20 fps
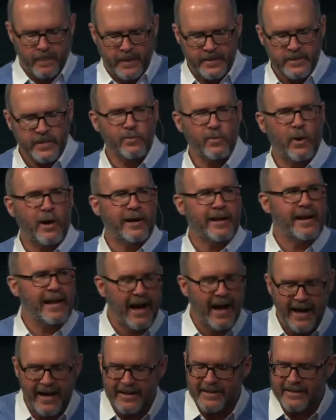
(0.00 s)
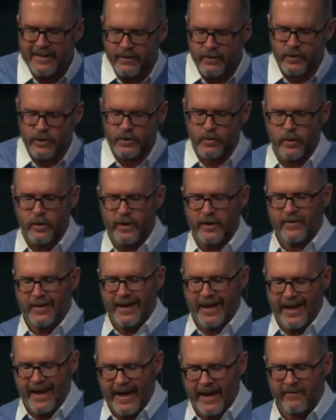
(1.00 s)
This is what God deals with
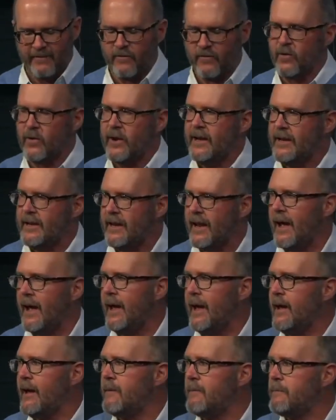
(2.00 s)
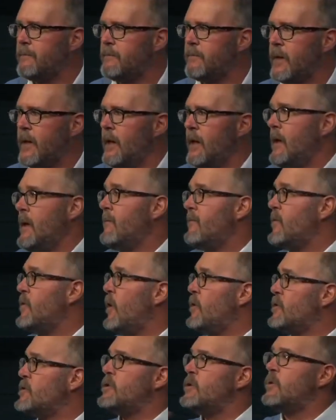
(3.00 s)
every day. For
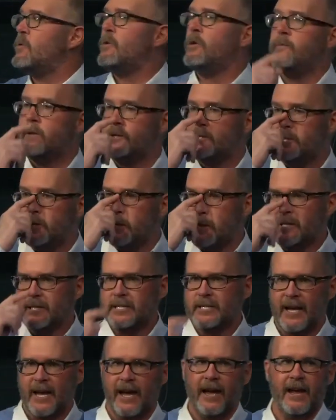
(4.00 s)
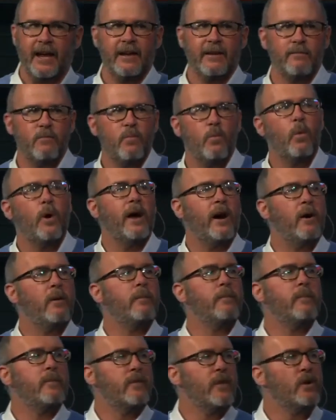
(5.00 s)
those in the room that you would say,
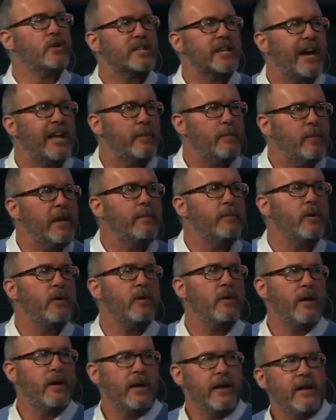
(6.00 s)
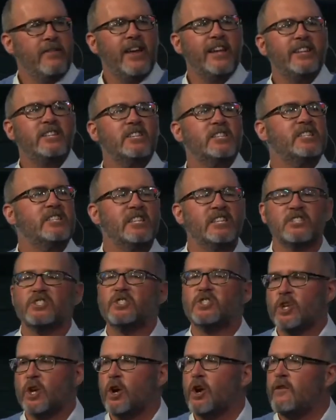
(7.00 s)
well, those kind of people, they just
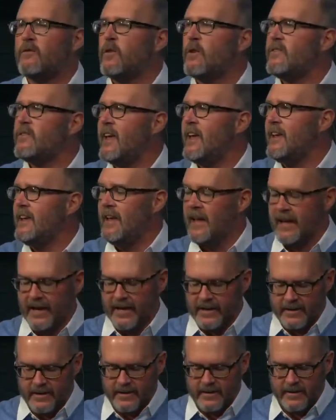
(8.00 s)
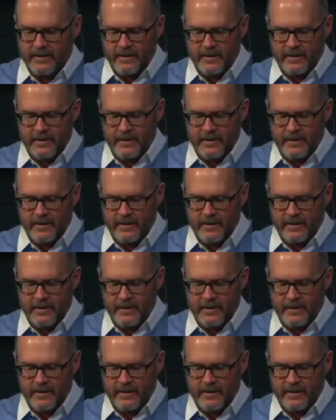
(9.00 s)
deserve what they get.